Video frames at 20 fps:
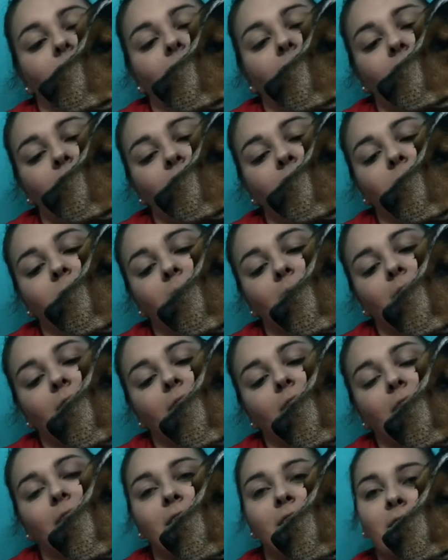Yeah,
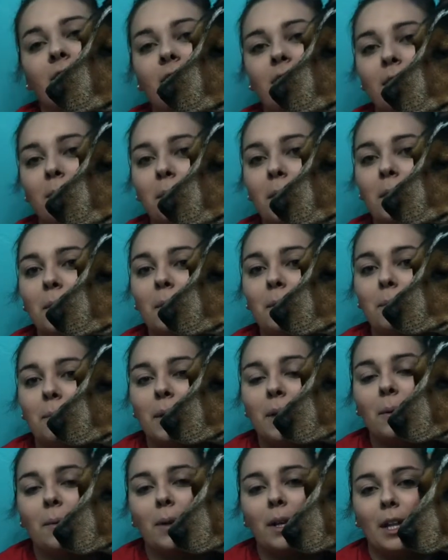and he stays up here with
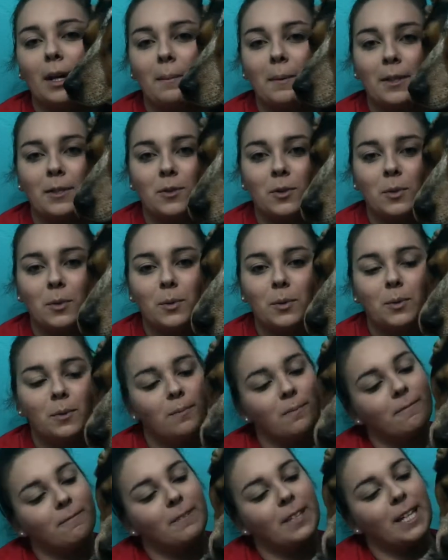me while I'm at school.
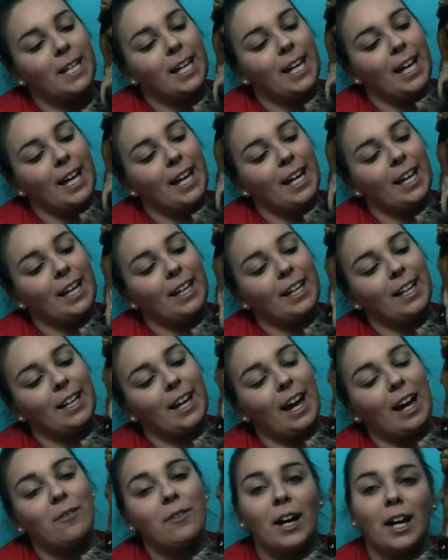
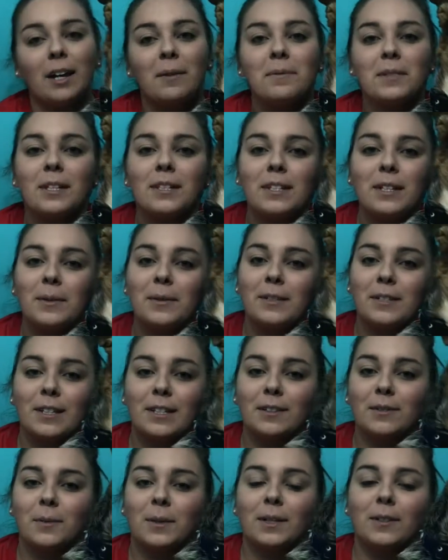And I've had him since he was
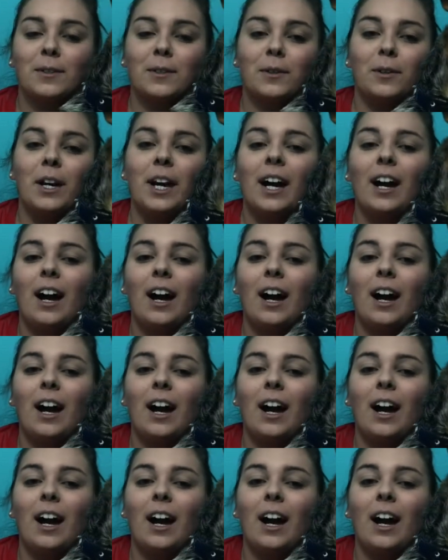6 weeks old.